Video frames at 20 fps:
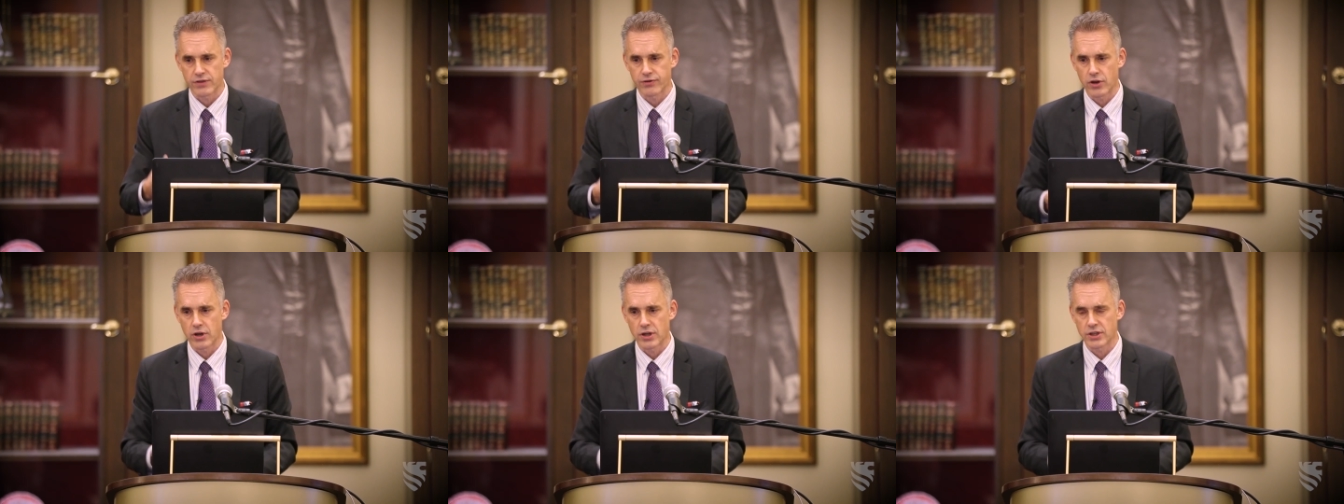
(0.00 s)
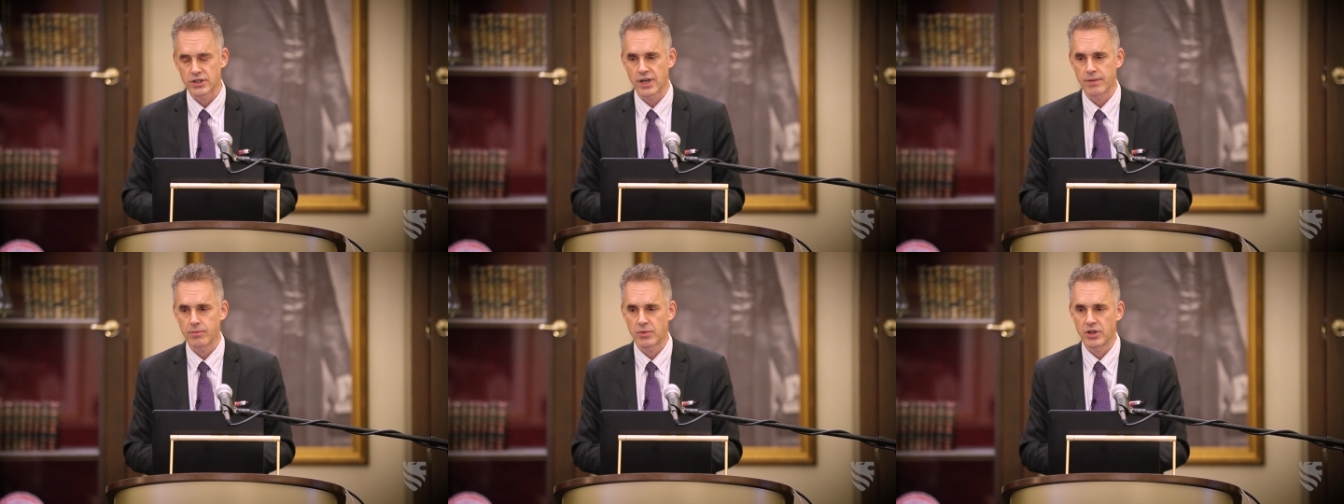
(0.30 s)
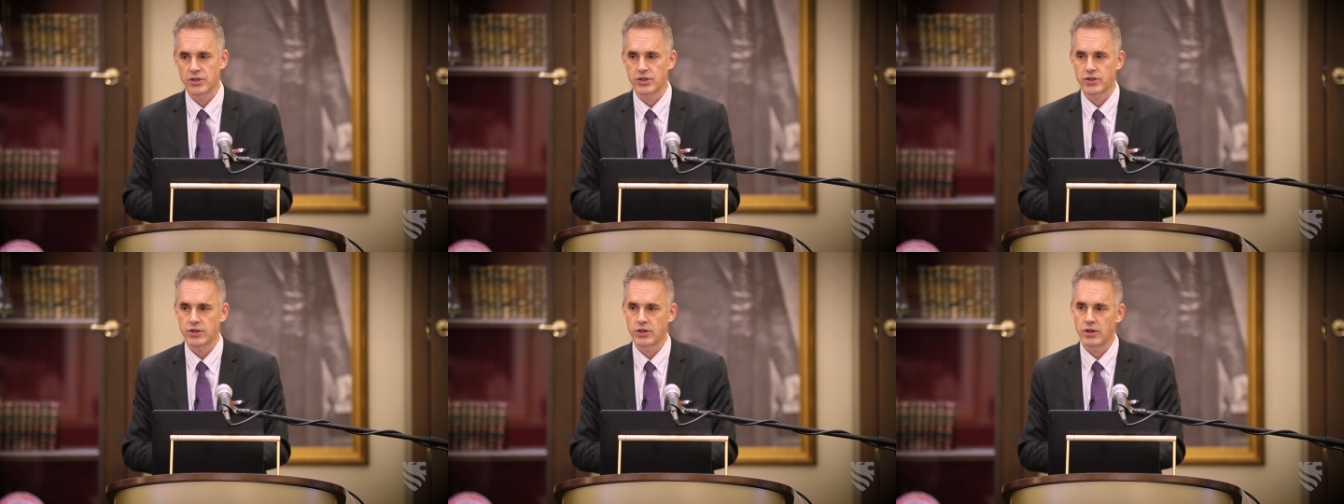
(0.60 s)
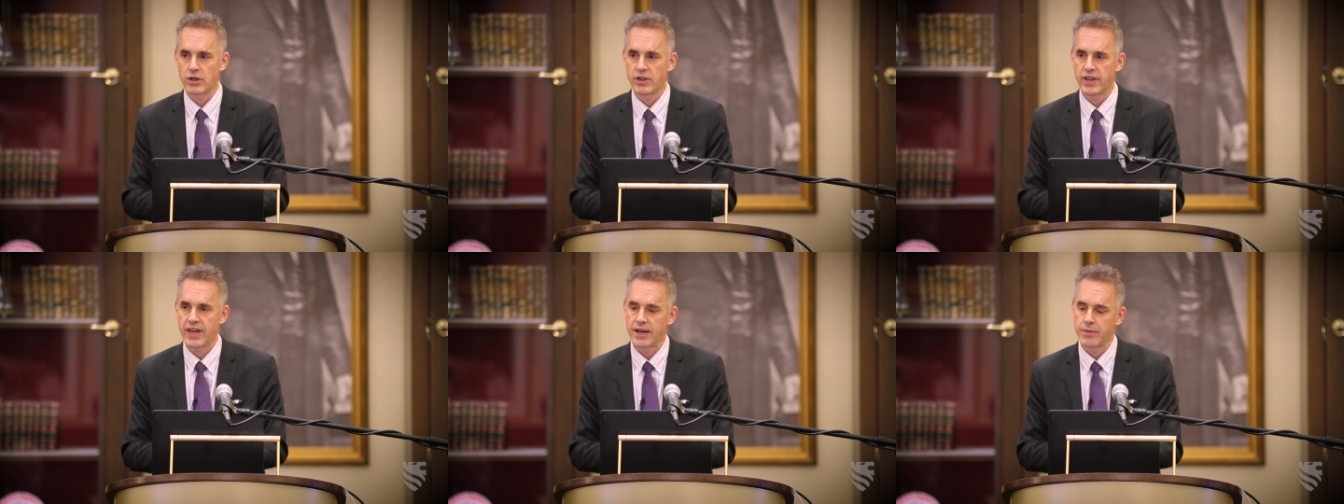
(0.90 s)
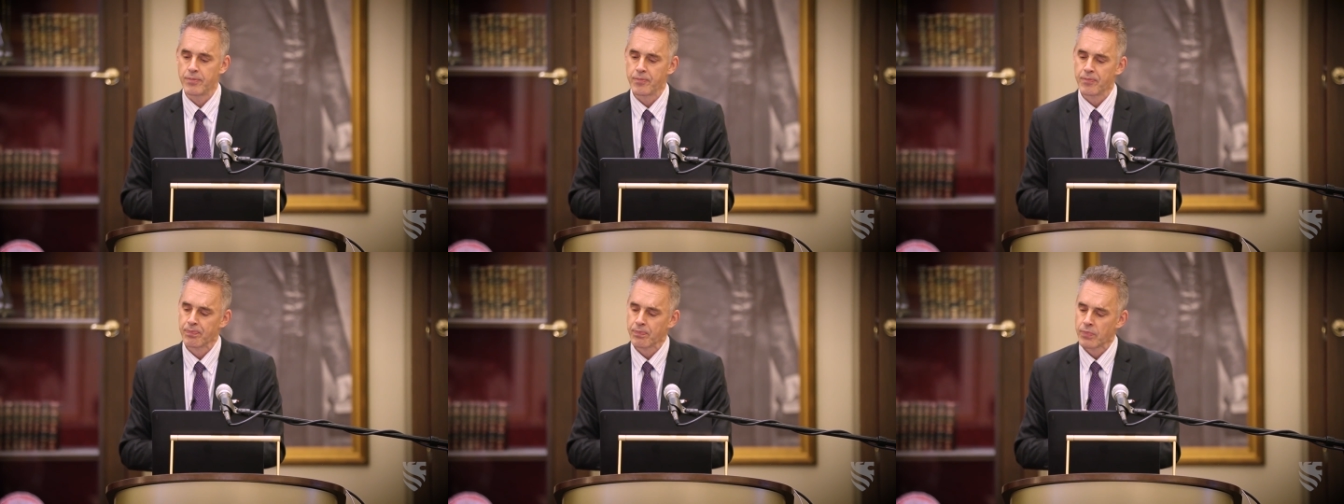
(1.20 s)
as far as I'm concerned,
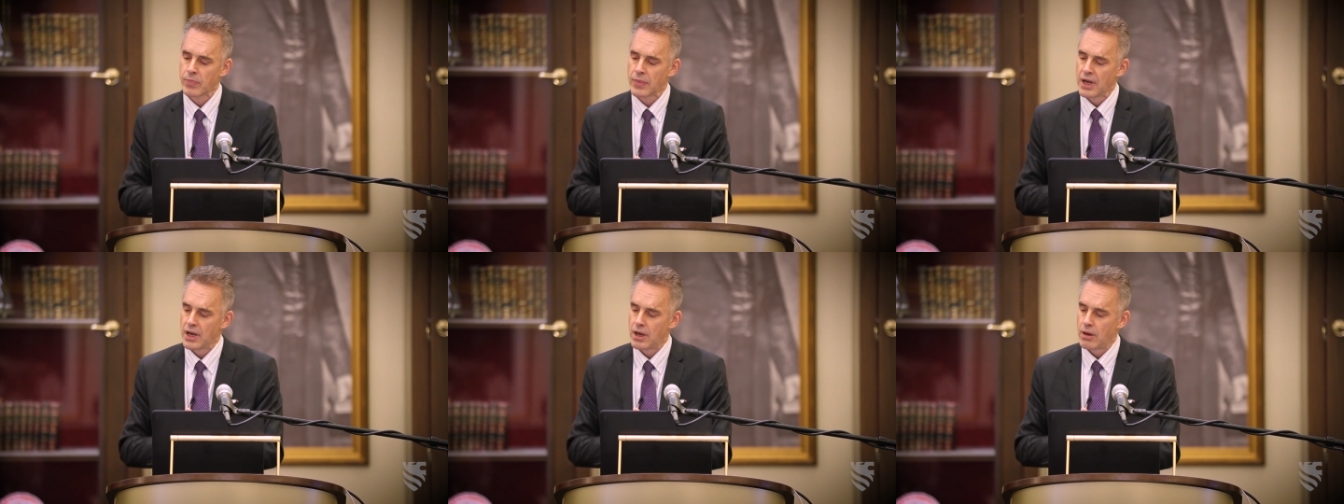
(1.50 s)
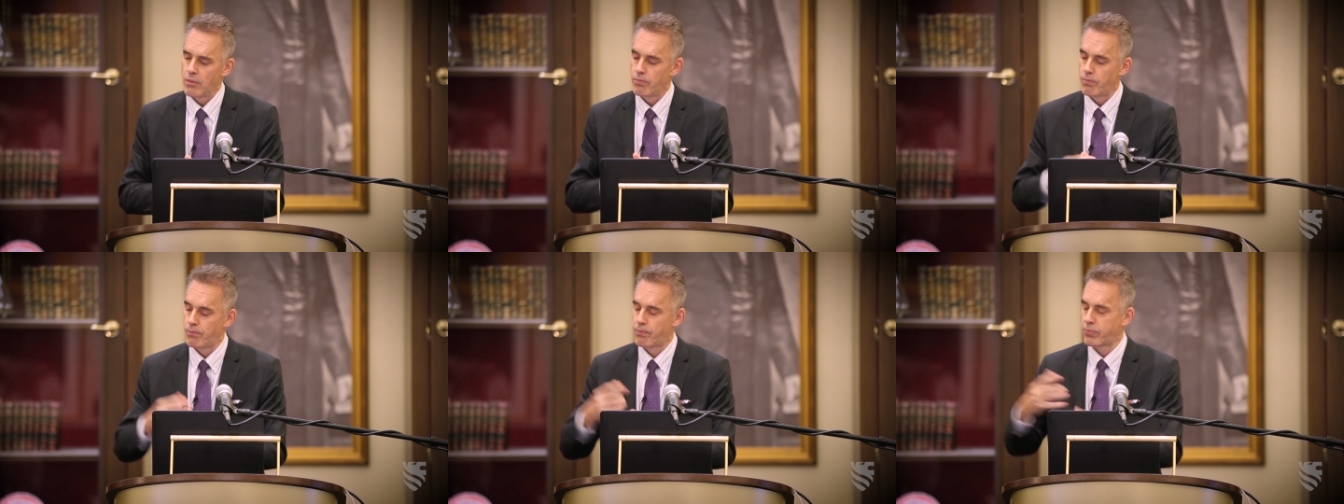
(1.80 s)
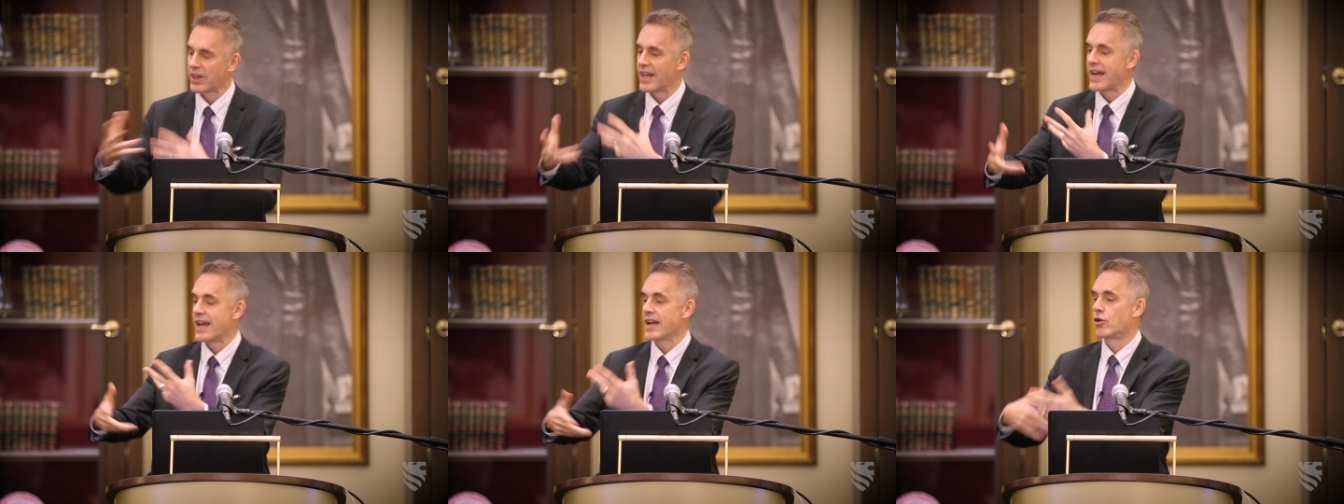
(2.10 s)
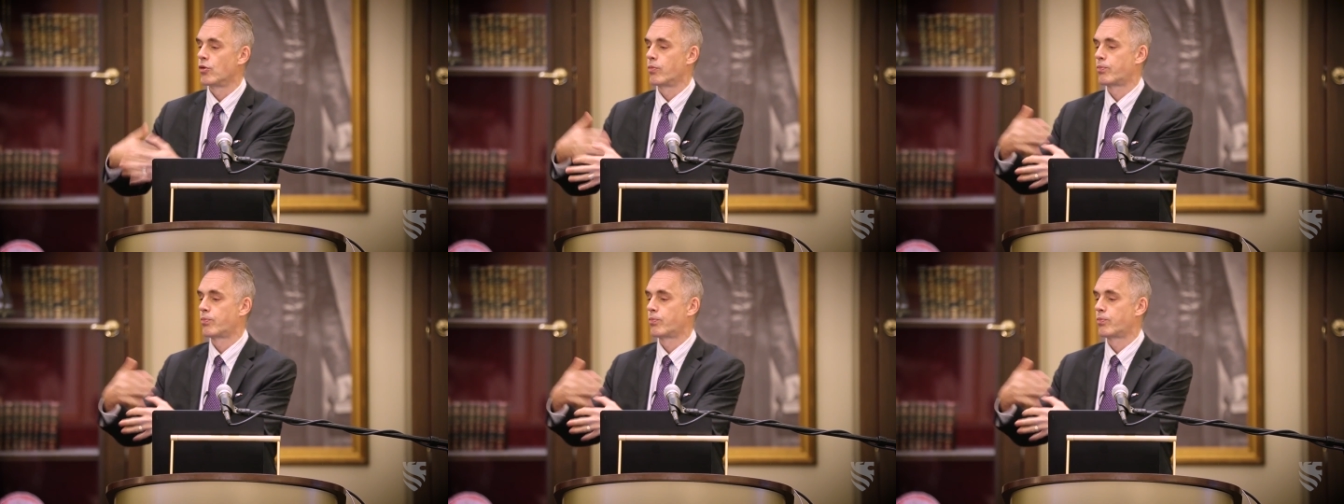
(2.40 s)
than playing